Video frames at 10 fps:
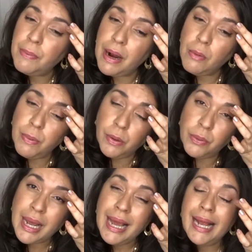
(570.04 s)
brow
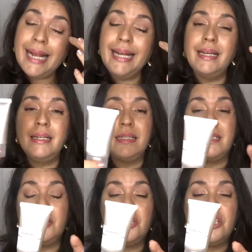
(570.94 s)
bone, and
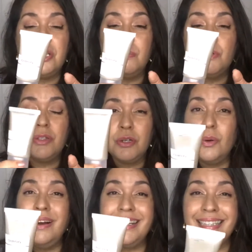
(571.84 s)
it's just the most
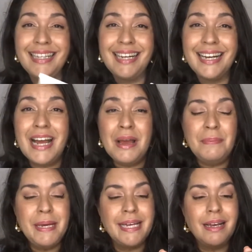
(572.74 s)
annoying thing
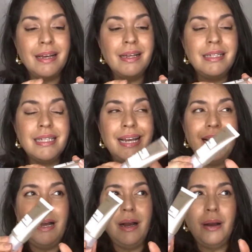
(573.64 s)
because
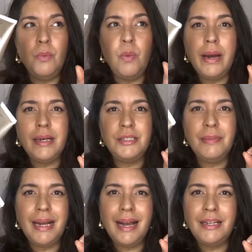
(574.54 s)
when I do
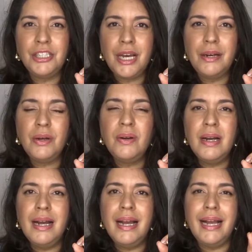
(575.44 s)
my eyeshadow,
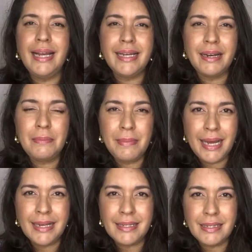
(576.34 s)
it can
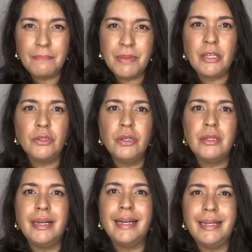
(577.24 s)
make something
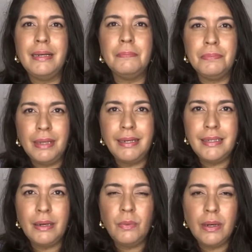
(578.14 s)
look like I didn't
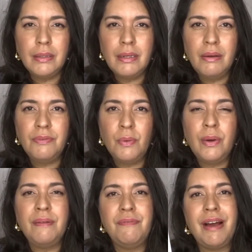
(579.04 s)
blend it well enough,
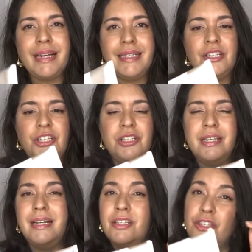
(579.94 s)
when in fact it's just
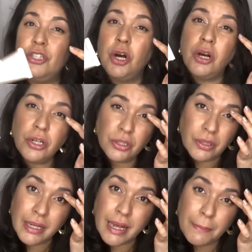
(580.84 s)
that it's
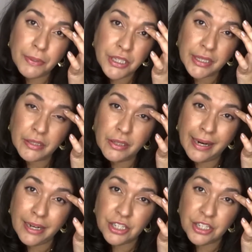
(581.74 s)
darker in that particular